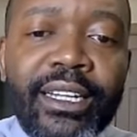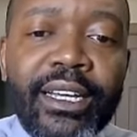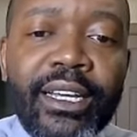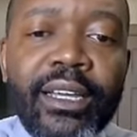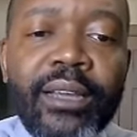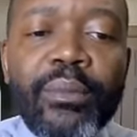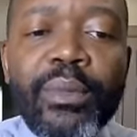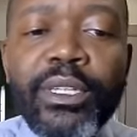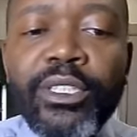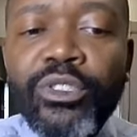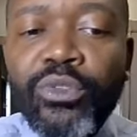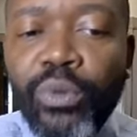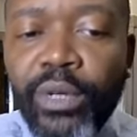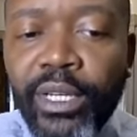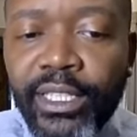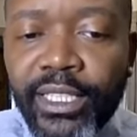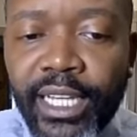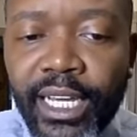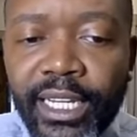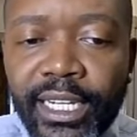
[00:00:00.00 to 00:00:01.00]
between
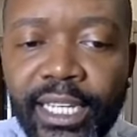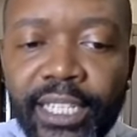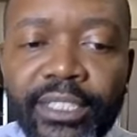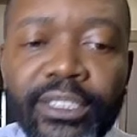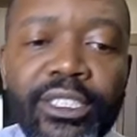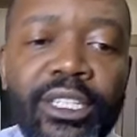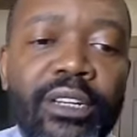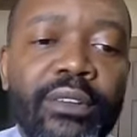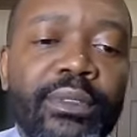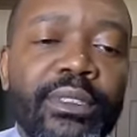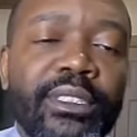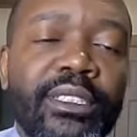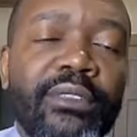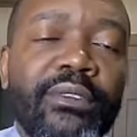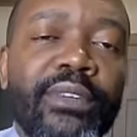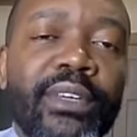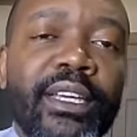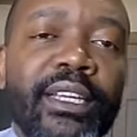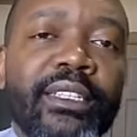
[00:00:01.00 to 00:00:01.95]
that in-service event